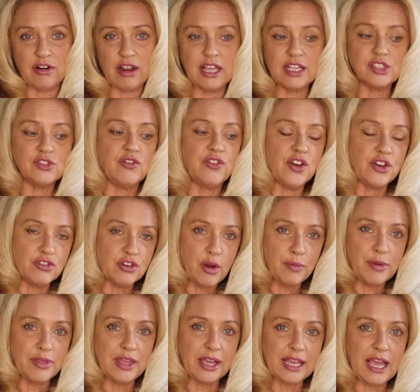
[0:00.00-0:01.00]
It's further up
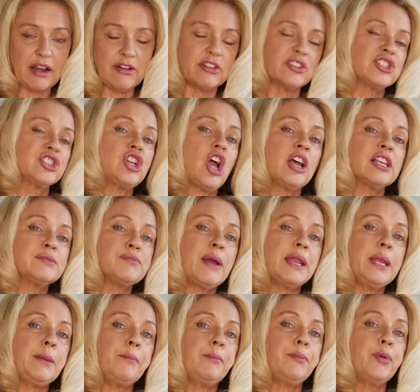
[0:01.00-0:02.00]
in that category. It's not as many
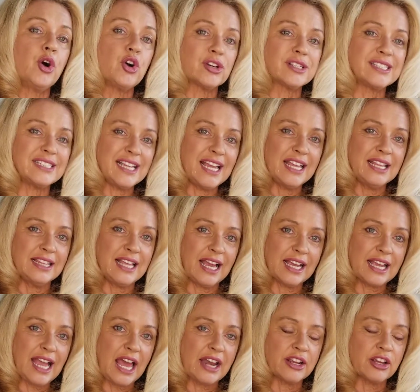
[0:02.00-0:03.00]
books in that
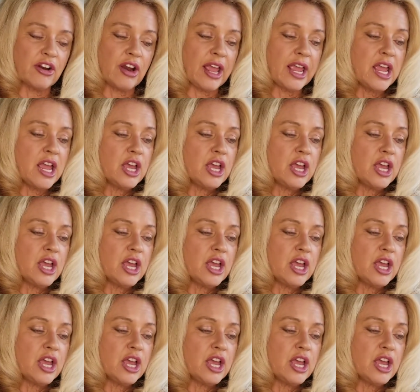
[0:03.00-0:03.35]
category.